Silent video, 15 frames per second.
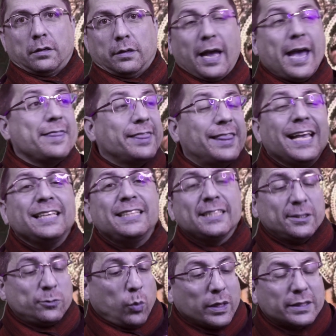And this
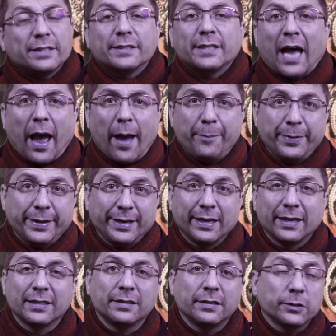is what is
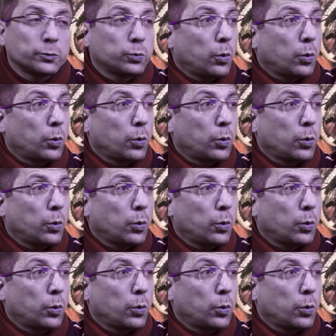happening in this